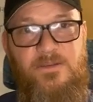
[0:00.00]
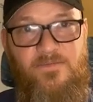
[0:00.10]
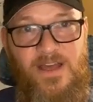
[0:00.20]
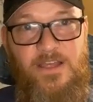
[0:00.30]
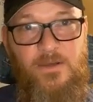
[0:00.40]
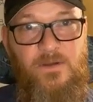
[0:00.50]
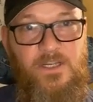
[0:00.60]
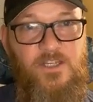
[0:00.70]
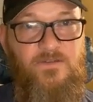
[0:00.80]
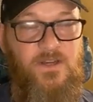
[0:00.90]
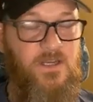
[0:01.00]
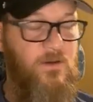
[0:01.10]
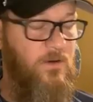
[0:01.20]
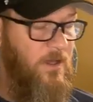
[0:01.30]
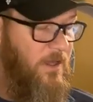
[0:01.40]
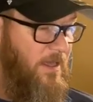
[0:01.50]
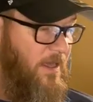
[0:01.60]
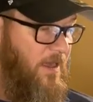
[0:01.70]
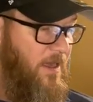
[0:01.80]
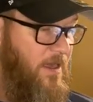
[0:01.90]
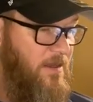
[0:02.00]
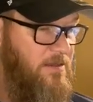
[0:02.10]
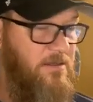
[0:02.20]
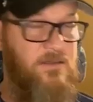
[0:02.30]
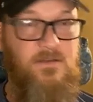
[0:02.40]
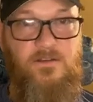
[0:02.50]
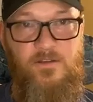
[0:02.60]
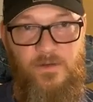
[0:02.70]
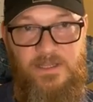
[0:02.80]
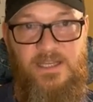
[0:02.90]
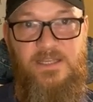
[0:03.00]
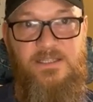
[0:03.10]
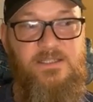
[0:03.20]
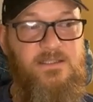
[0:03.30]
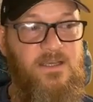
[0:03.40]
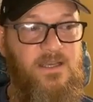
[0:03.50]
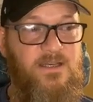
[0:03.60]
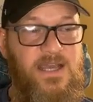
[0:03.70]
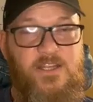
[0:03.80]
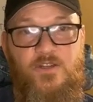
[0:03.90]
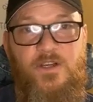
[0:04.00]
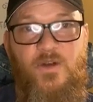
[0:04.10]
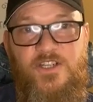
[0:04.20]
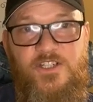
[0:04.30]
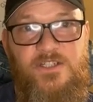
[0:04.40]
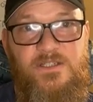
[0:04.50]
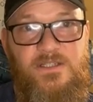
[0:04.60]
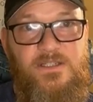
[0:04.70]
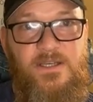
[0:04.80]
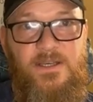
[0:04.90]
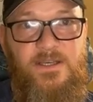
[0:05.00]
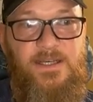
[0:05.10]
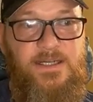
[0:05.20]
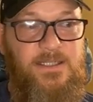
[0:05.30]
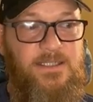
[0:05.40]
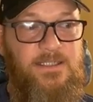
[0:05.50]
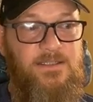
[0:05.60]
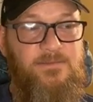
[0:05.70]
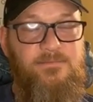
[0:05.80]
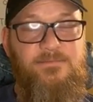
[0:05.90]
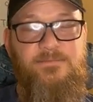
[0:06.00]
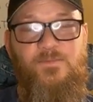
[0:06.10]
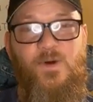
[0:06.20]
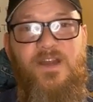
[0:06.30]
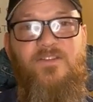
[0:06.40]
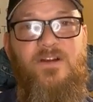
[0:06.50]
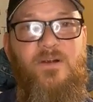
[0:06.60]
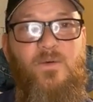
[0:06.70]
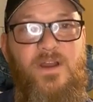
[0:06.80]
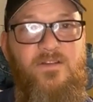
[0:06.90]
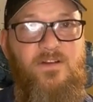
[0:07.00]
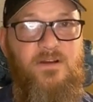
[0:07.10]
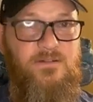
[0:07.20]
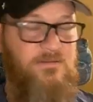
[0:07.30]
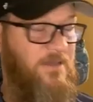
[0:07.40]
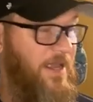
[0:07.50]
some value in each video, and doing this and answering questions, whatever